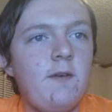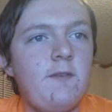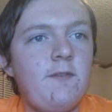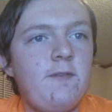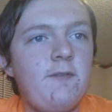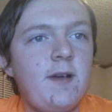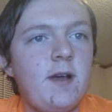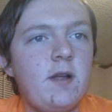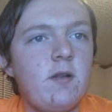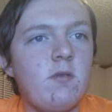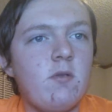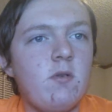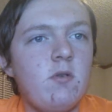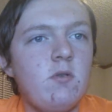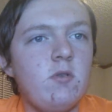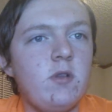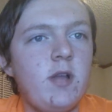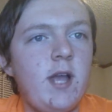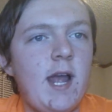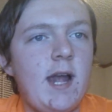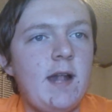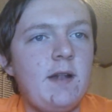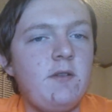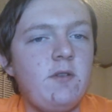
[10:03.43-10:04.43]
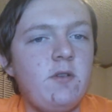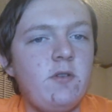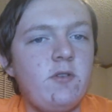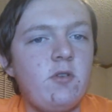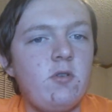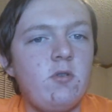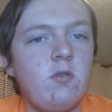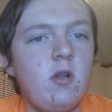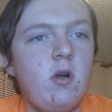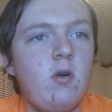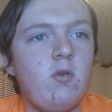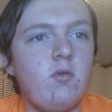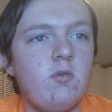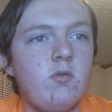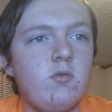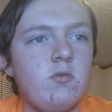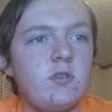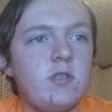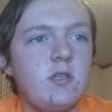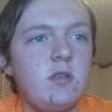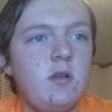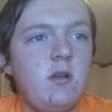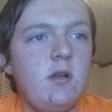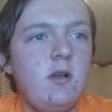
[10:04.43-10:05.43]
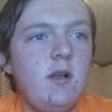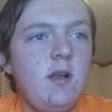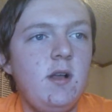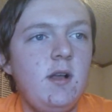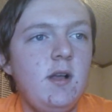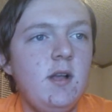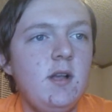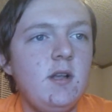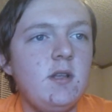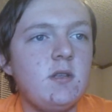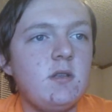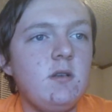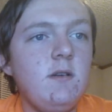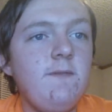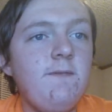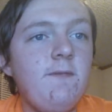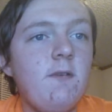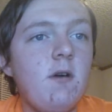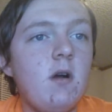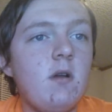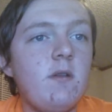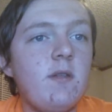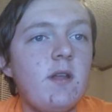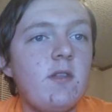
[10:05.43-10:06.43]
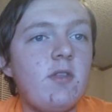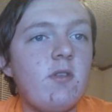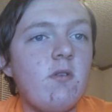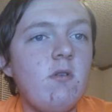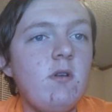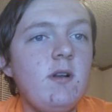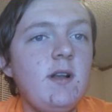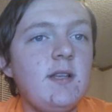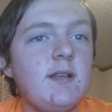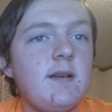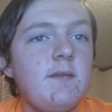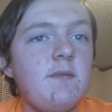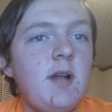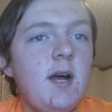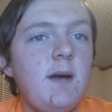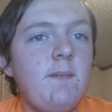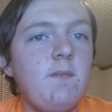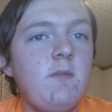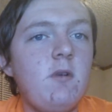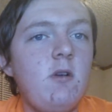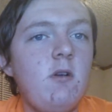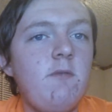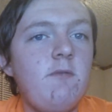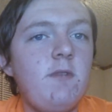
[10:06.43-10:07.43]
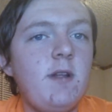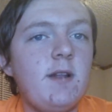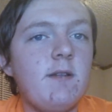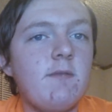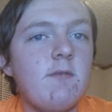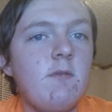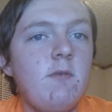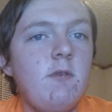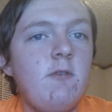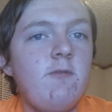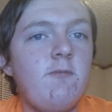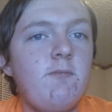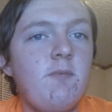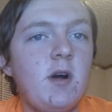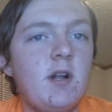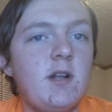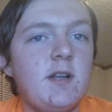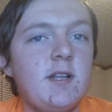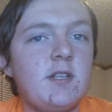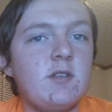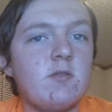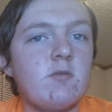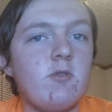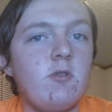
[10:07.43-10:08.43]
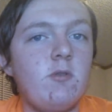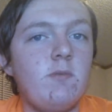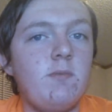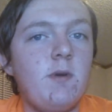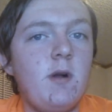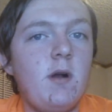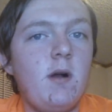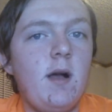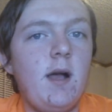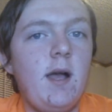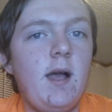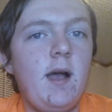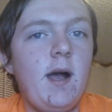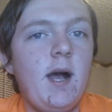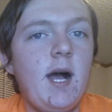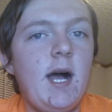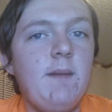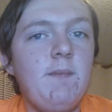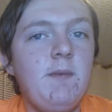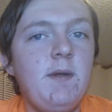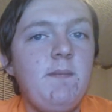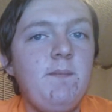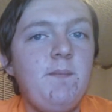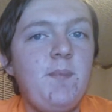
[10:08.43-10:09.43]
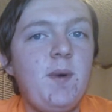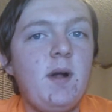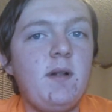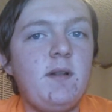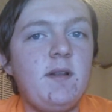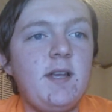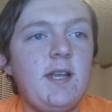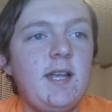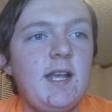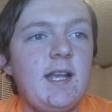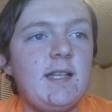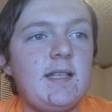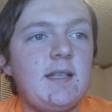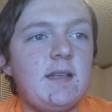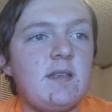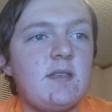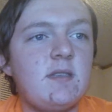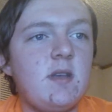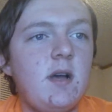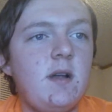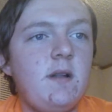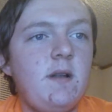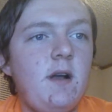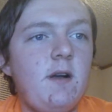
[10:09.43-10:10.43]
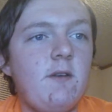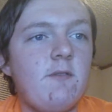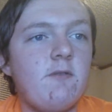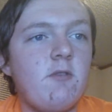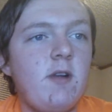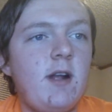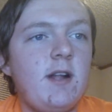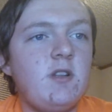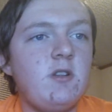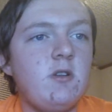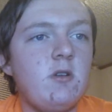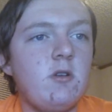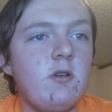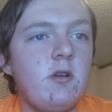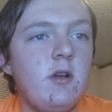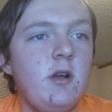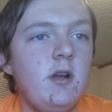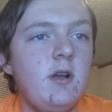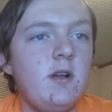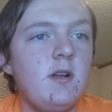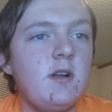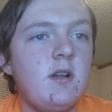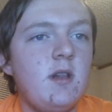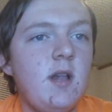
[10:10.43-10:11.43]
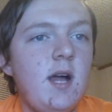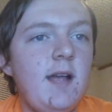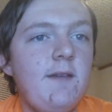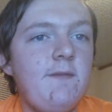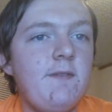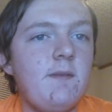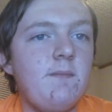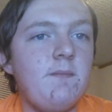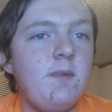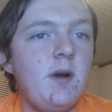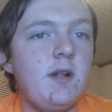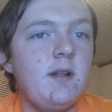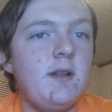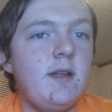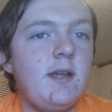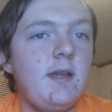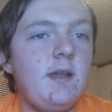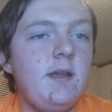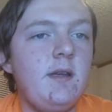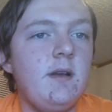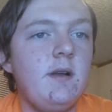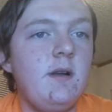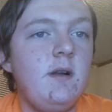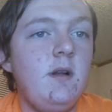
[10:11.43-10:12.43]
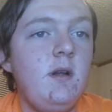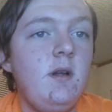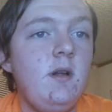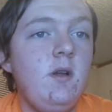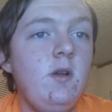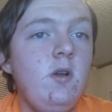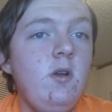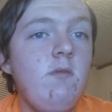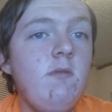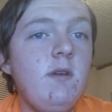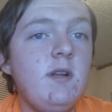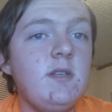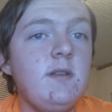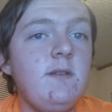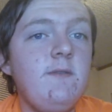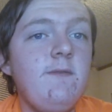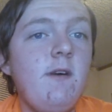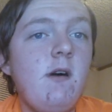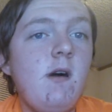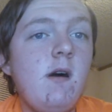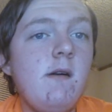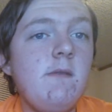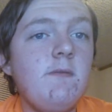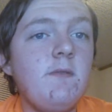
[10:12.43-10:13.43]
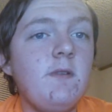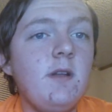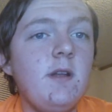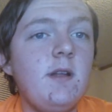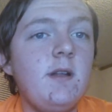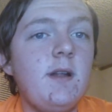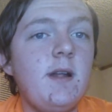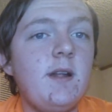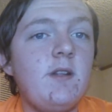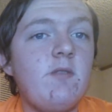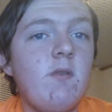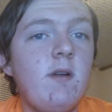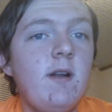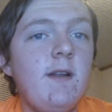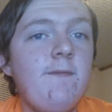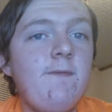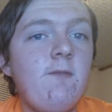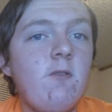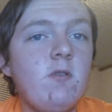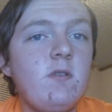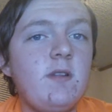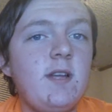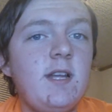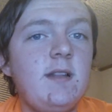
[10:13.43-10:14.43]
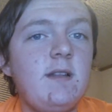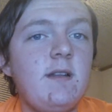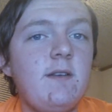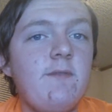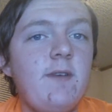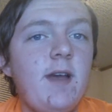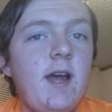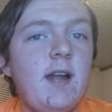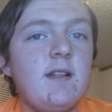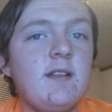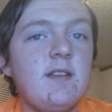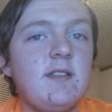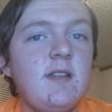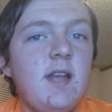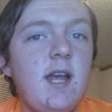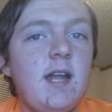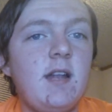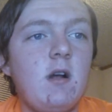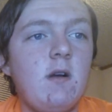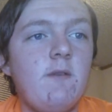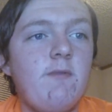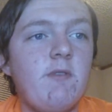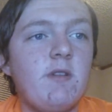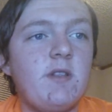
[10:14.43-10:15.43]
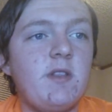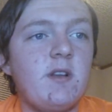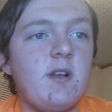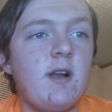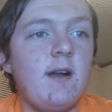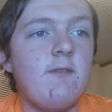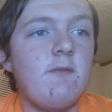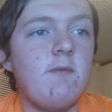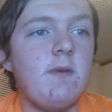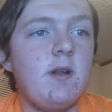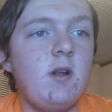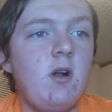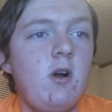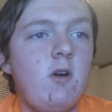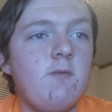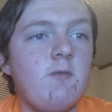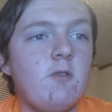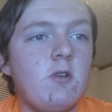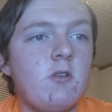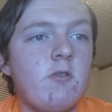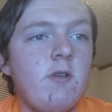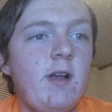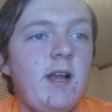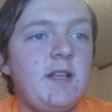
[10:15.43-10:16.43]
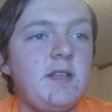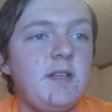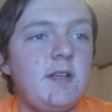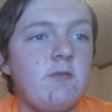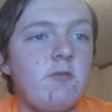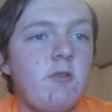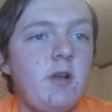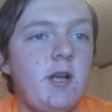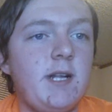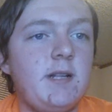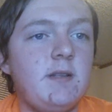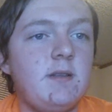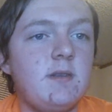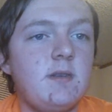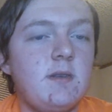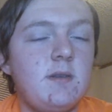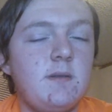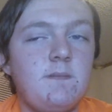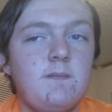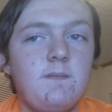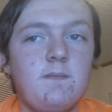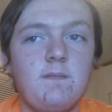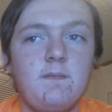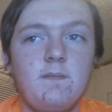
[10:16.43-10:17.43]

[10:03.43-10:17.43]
of federal land to locals. So far, the authorities have not moved in to remove Bundy's group. Ammon Bundy is the son of rancher Cliven Bundy, who was involved in a twenty fourteen Nevada standoff with the government over grazing rights.